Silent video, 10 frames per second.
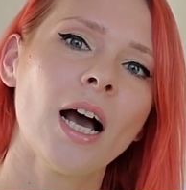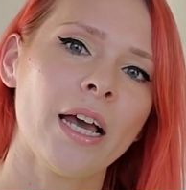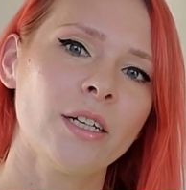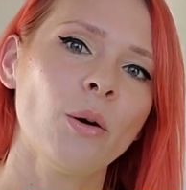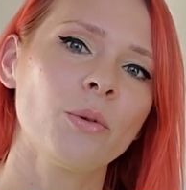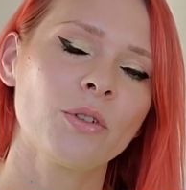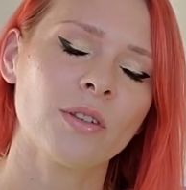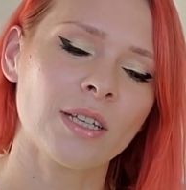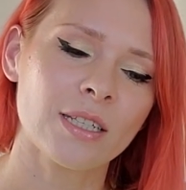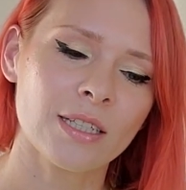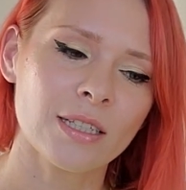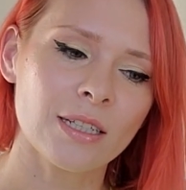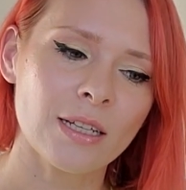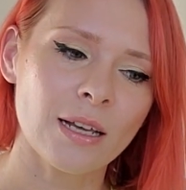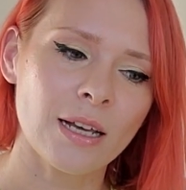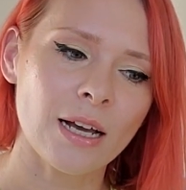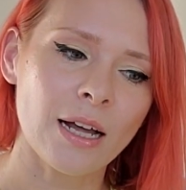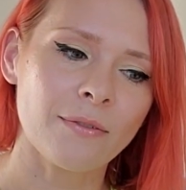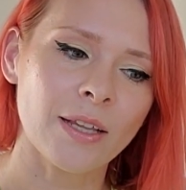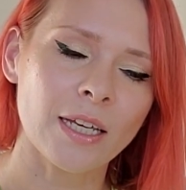I go into this
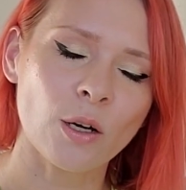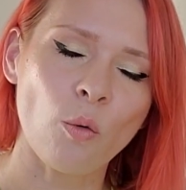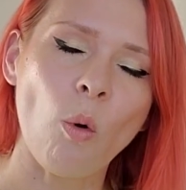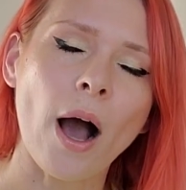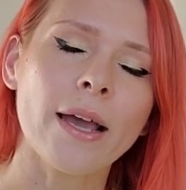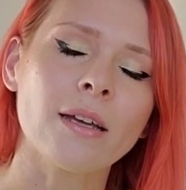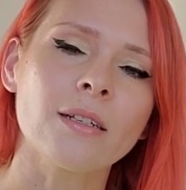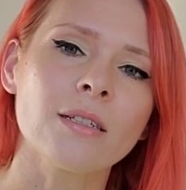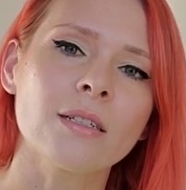kind of like quiet,